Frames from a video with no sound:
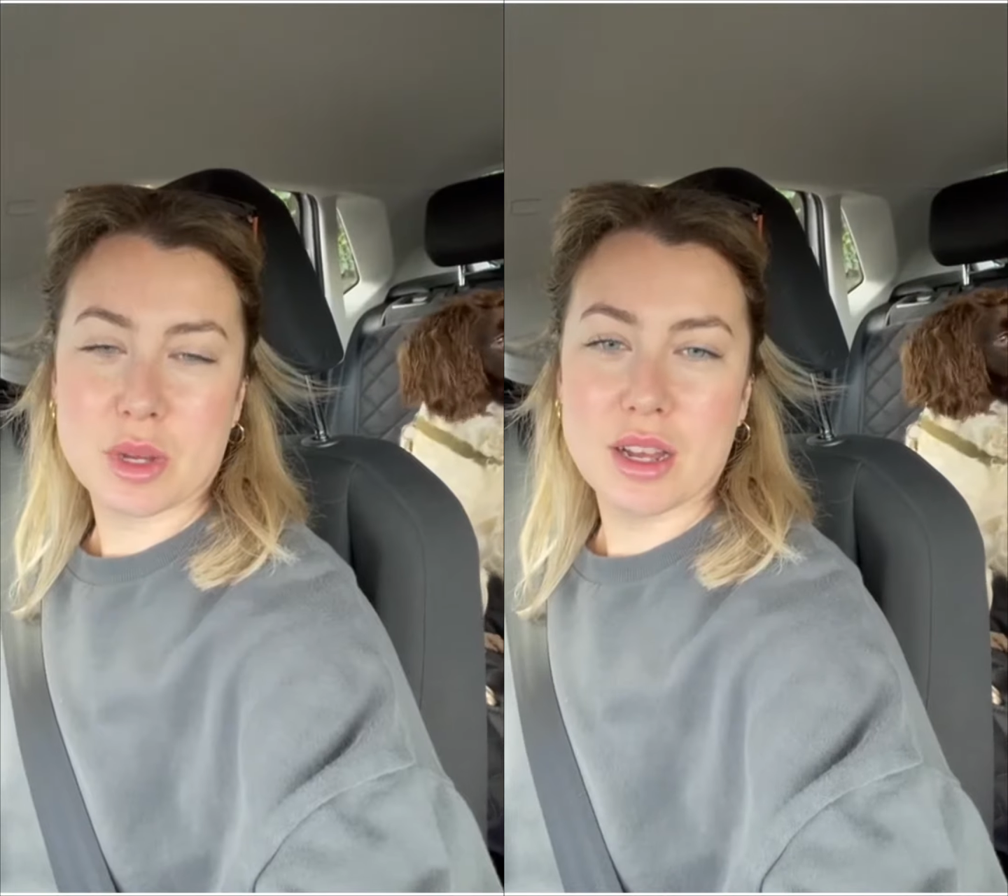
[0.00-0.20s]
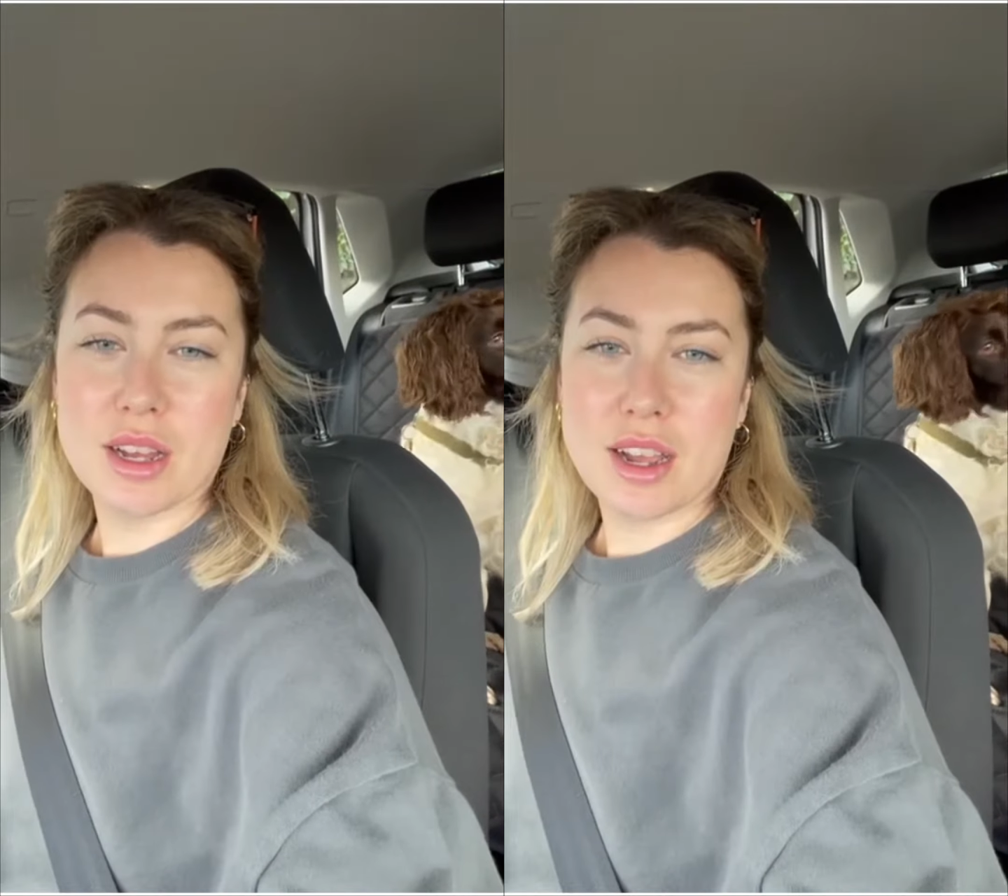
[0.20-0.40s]

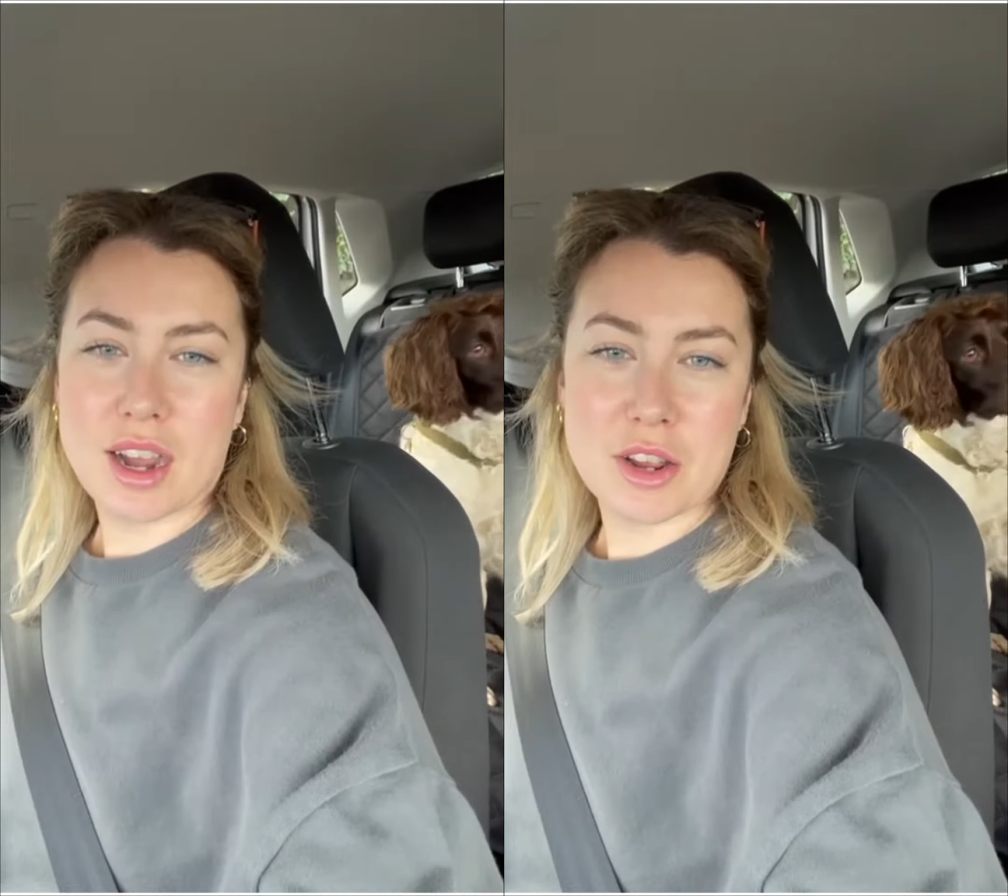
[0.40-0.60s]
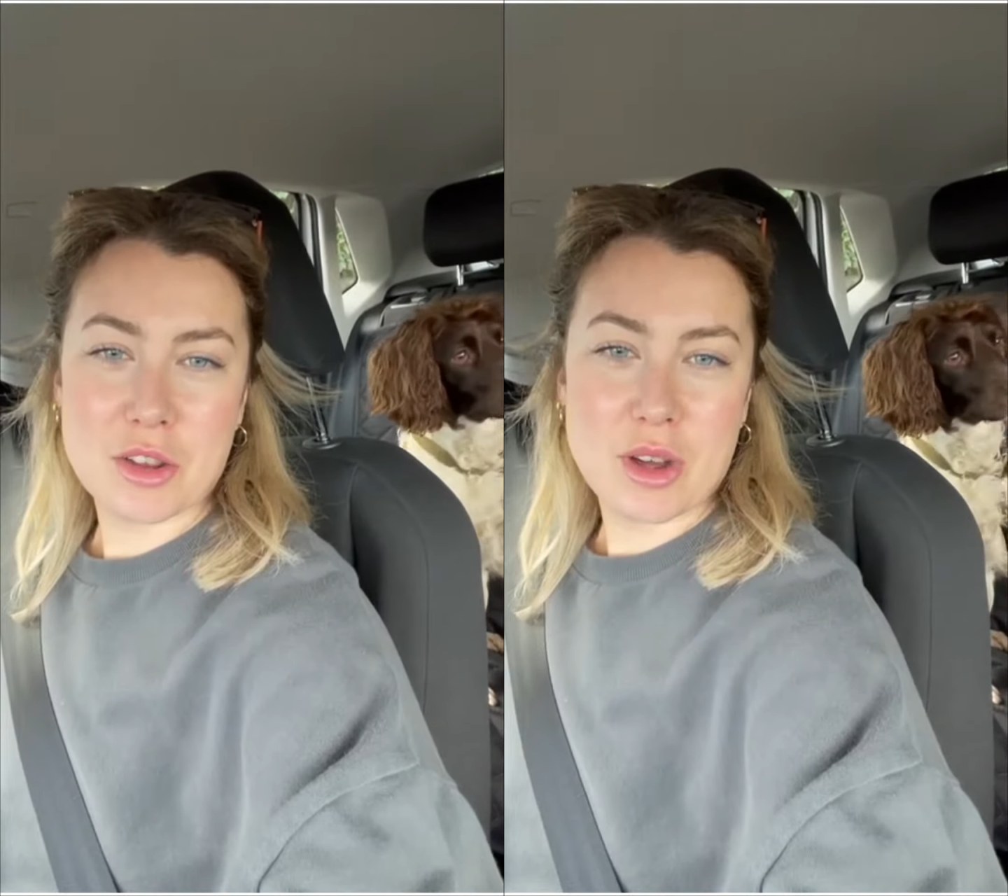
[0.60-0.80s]
but
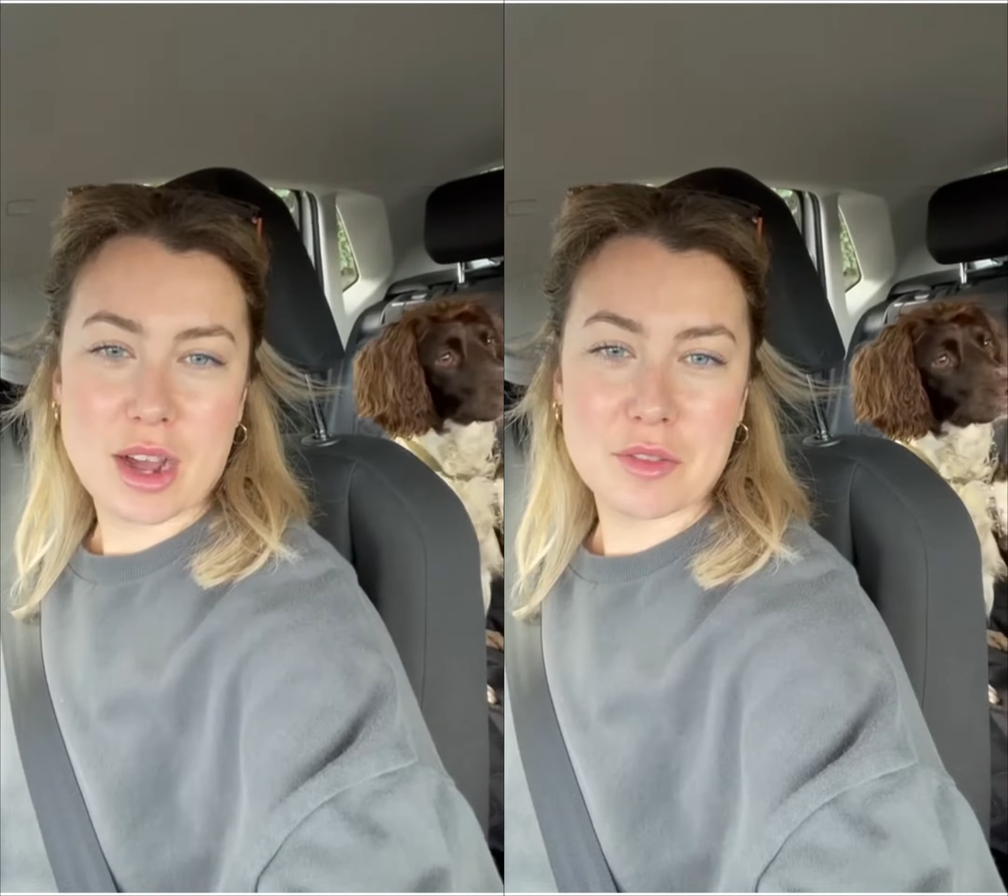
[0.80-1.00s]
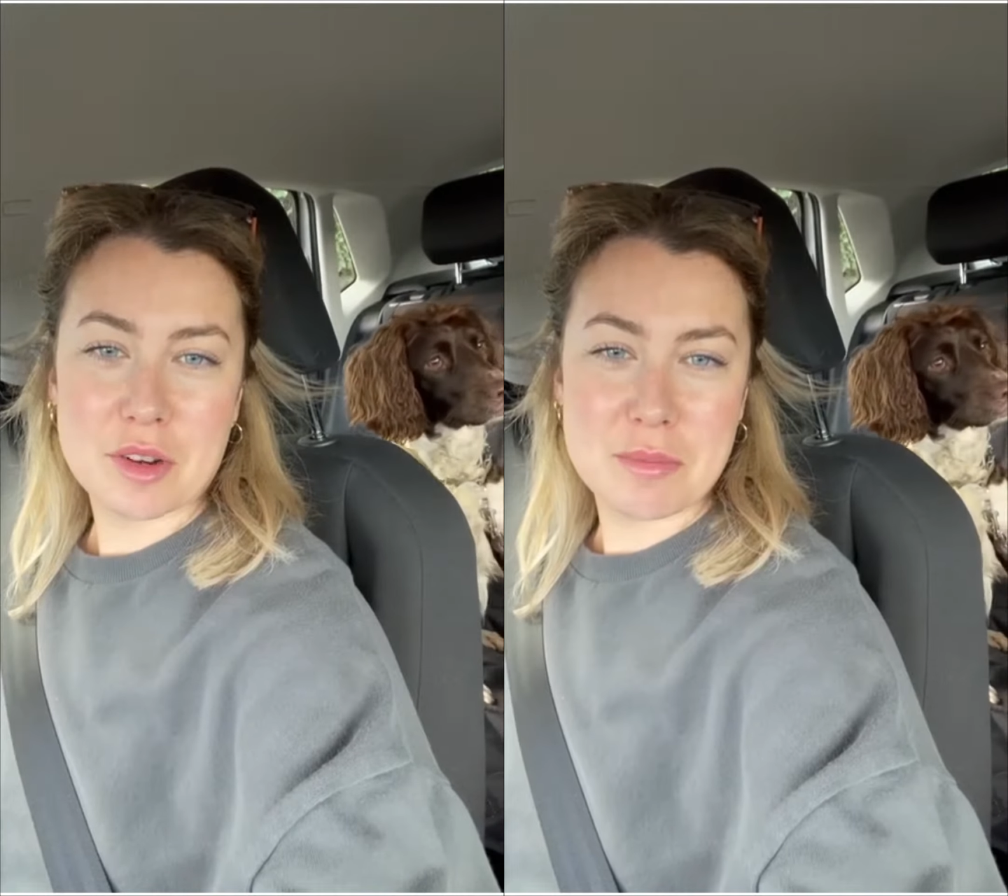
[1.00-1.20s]
I know you'll
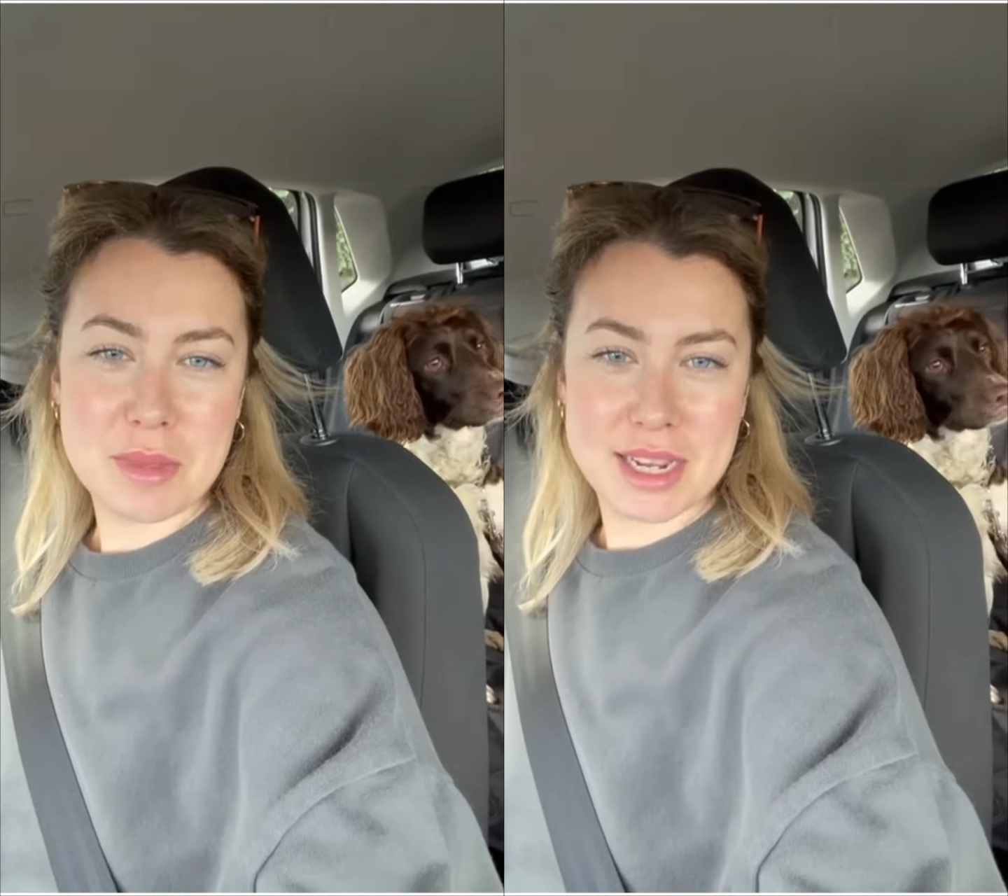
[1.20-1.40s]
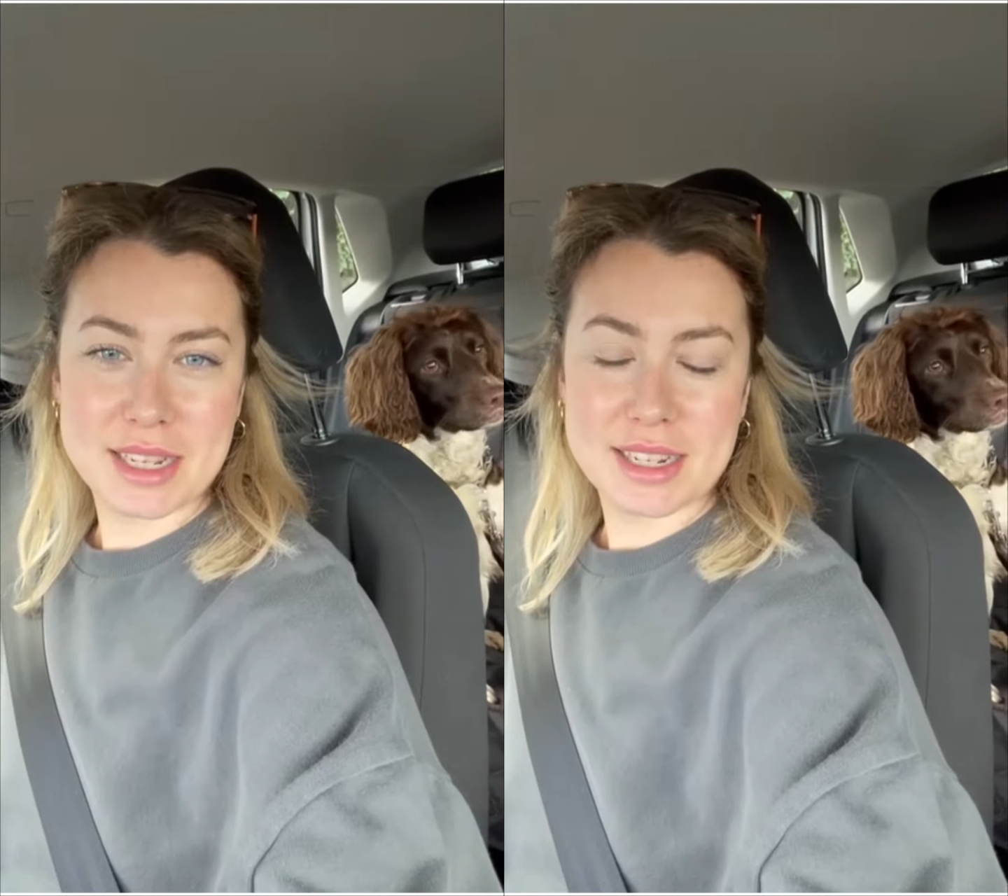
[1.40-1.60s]
have an
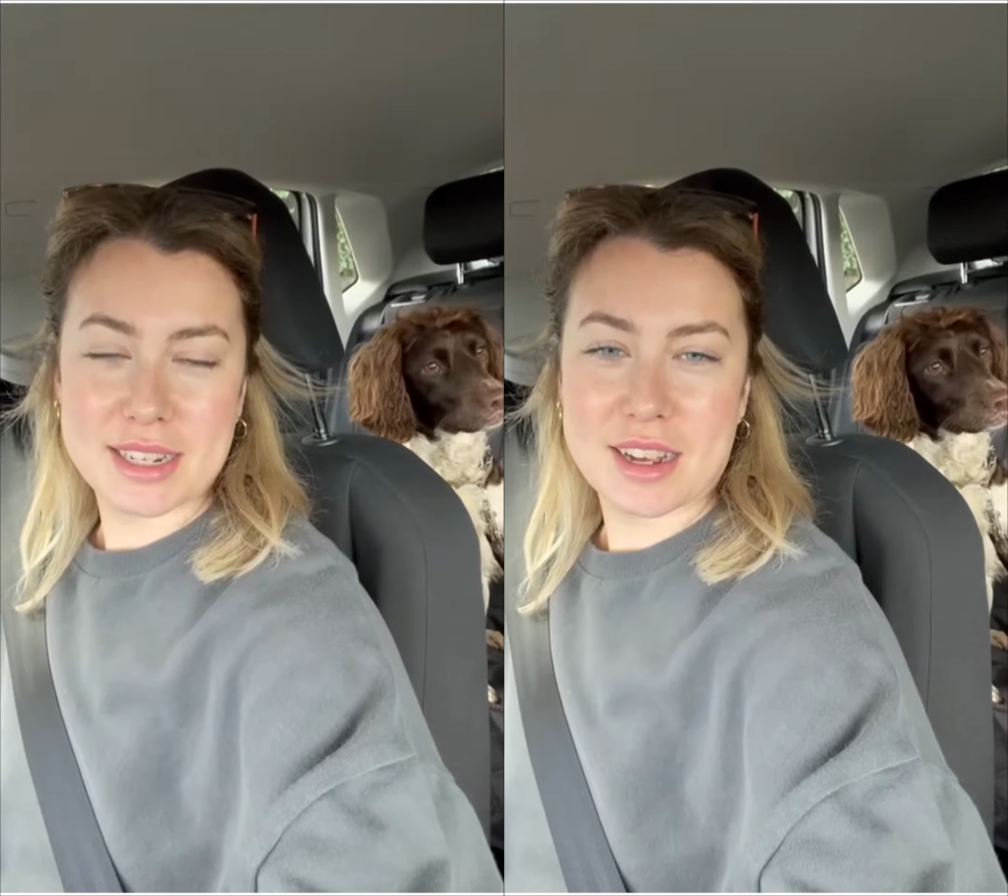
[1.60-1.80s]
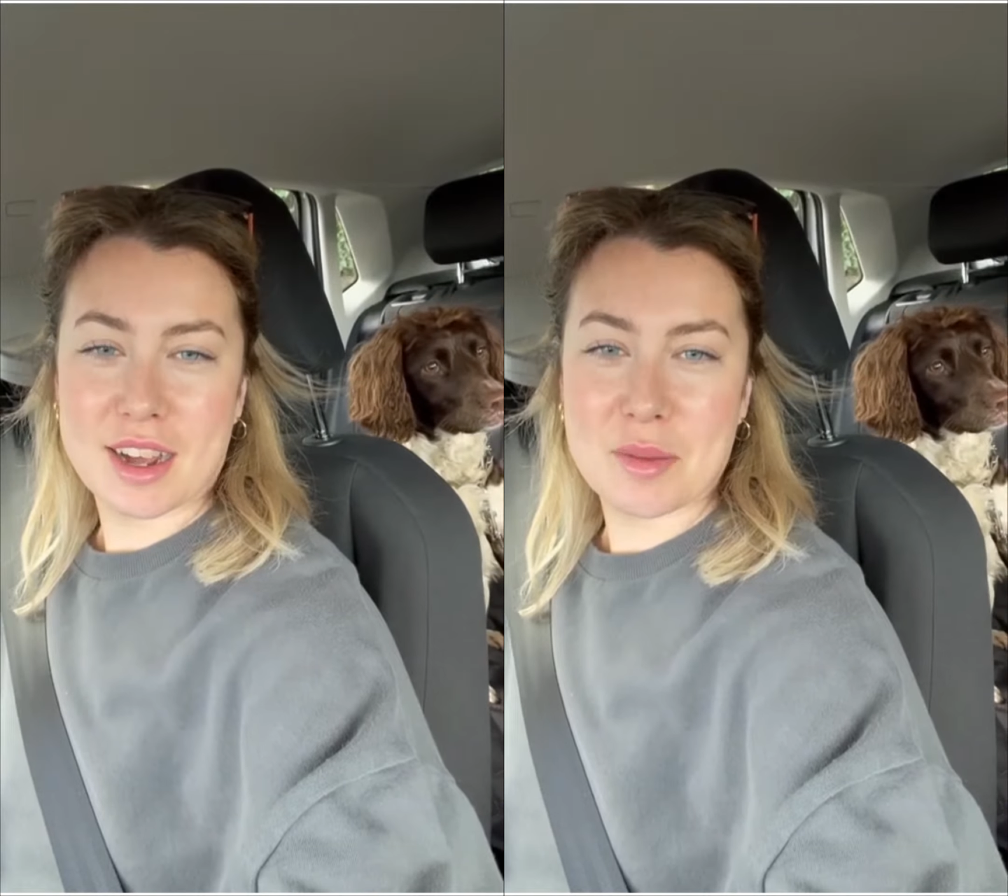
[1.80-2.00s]

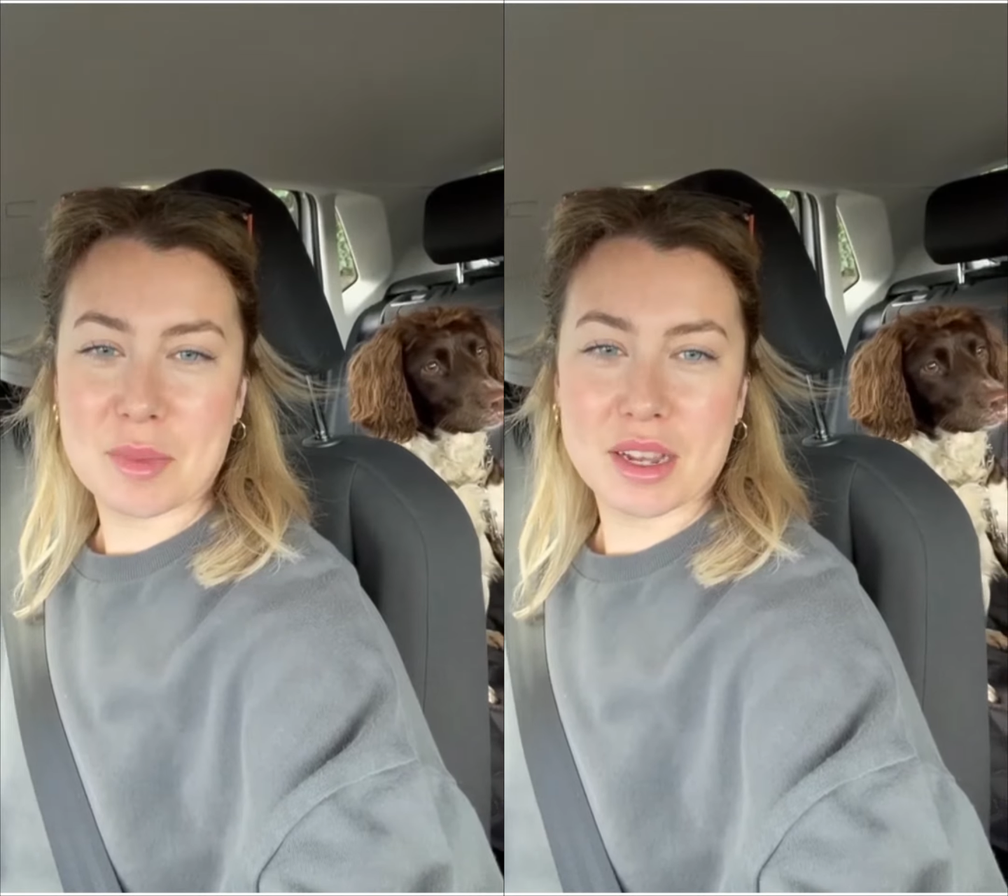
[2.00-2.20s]
amazing time